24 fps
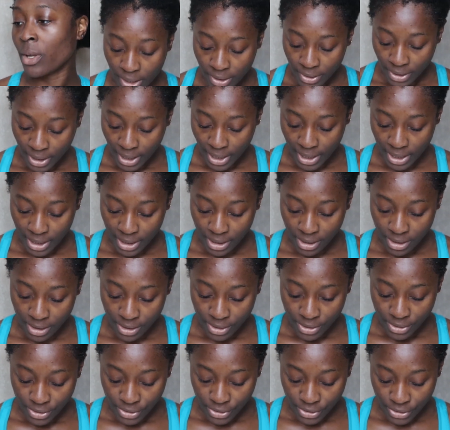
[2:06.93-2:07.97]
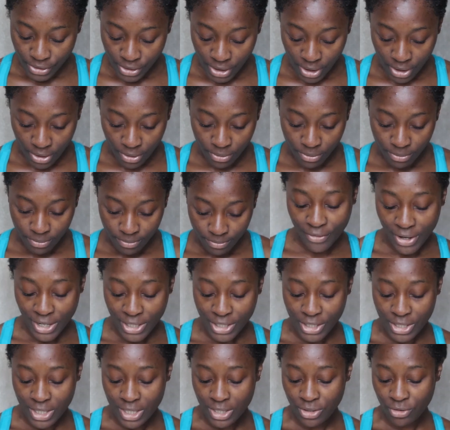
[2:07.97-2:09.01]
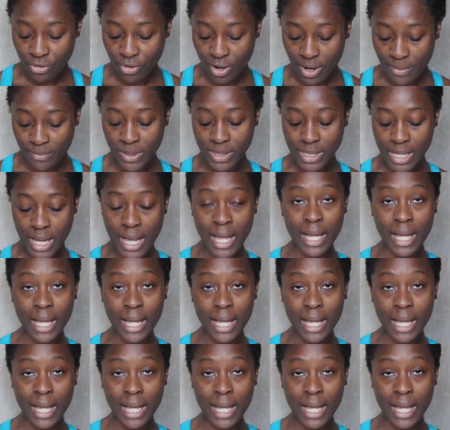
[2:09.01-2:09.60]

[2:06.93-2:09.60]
Okay, so Fresh described this